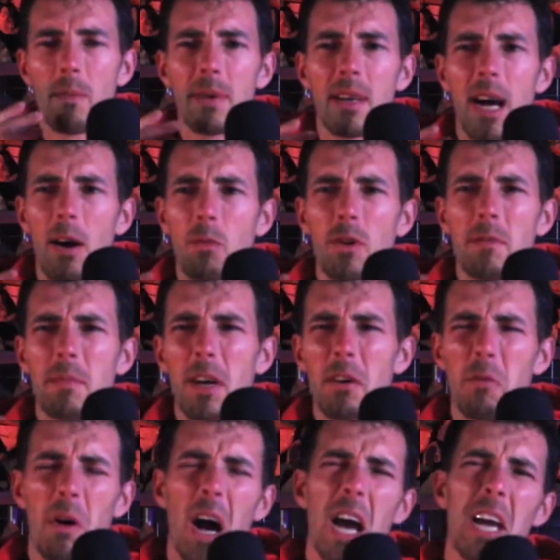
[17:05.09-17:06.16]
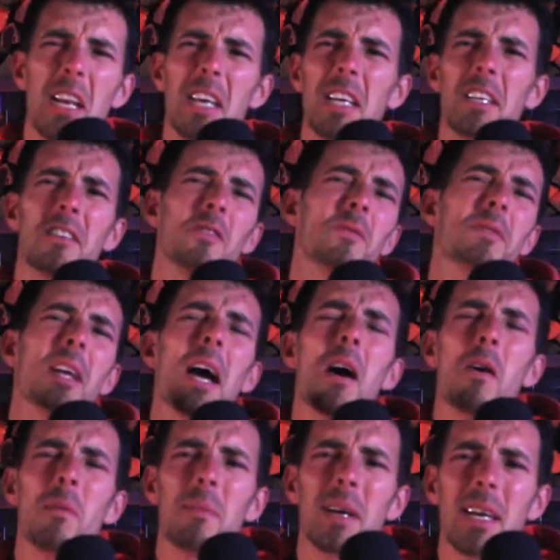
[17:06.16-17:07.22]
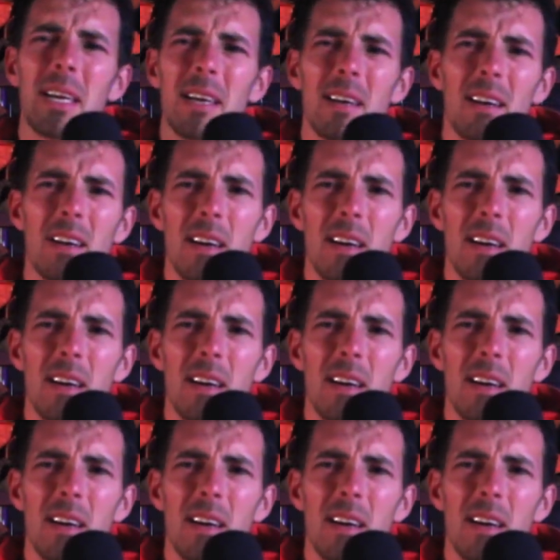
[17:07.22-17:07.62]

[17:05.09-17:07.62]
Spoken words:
be like, why didn't you tell me?